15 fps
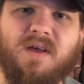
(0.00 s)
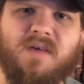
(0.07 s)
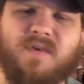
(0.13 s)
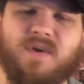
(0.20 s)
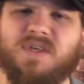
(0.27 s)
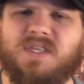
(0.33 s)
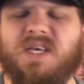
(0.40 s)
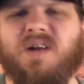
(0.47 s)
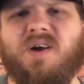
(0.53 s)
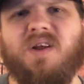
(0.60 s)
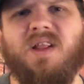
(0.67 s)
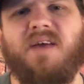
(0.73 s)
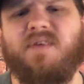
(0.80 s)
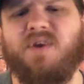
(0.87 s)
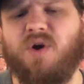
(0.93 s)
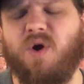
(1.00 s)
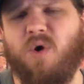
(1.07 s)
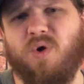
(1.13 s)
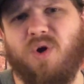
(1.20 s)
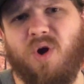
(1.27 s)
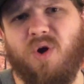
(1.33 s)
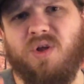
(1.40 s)
if you're a 10 or
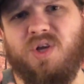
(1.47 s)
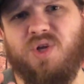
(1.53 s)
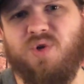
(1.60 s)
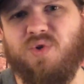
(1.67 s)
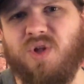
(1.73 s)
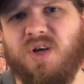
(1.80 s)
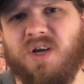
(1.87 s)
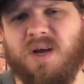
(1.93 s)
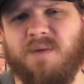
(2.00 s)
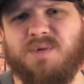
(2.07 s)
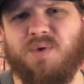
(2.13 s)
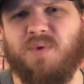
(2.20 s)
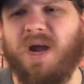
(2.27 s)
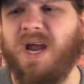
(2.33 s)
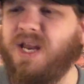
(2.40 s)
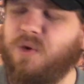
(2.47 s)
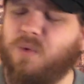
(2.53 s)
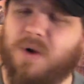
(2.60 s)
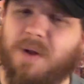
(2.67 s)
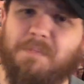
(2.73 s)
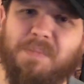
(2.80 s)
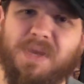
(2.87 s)
11-year-old girl and you look up to Rey and you
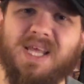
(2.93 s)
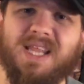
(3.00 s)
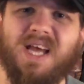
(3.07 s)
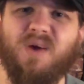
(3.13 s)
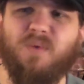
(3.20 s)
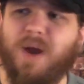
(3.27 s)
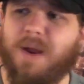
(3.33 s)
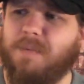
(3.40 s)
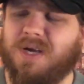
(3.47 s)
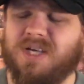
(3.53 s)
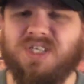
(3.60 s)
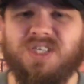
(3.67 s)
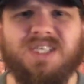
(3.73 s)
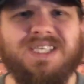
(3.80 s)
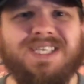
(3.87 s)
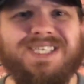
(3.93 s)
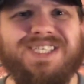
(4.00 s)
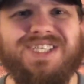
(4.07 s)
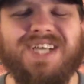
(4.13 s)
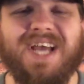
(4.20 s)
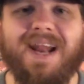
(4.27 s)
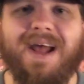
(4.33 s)
want to be like Rey because she's this
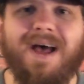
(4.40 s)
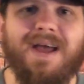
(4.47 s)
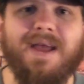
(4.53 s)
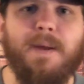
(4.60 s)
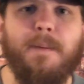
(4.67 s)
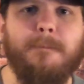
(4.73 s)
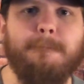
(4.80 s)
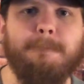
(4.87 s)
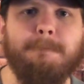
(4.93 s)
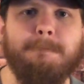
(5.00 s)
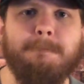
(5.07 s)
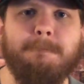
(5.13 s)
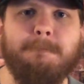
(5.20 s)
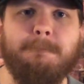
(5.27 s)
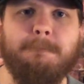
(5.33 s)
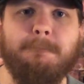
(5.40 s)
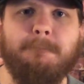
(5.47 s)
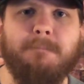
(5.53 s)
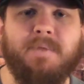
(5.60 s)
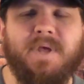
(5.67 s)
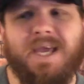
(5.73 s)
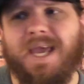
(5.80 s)
Jedi,
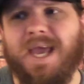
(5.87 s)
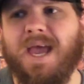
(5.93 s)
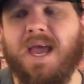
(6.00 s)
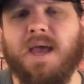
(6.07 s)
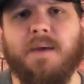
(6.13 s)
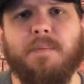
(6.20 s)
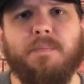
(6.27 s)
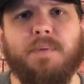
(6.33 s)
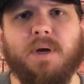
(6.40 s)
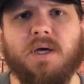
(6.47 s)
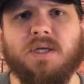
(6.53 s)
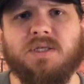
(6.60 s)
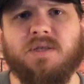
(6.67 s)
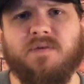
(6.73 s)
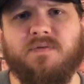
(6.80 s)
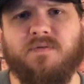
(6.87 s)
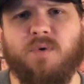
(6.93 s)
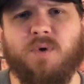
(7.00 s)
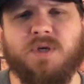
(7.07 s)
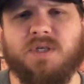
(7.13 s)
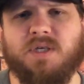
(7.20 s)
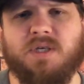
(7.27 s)
you can't, because the
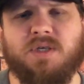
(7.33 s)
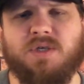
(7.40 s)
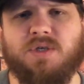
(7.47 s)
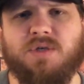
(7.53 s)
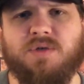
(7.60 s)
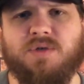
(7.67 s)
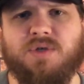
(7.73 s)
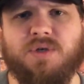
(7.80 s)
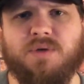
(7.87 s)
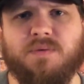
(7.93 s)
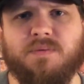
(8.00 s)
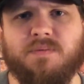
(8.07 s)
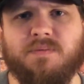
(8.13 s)
Force didn't choose you.